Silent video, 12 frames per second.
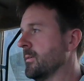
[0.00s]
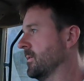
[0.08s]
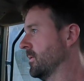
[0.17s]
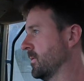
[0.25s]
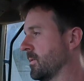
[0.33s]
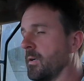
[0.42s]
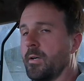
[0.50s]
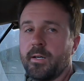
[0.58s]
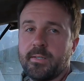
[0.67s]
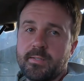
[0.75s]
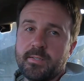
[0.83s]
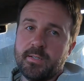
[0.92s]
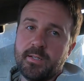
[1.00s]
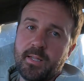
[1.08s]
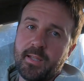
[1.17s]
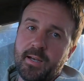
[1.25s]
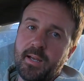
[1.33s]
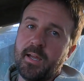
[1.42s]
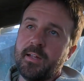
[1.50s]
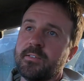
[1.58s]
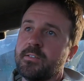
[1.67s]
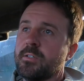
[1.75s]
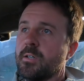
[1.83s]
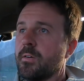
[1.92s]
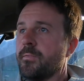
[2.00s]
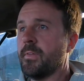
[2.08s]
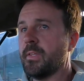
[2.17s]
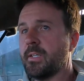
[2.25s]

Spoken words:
Alright, lucky last job for the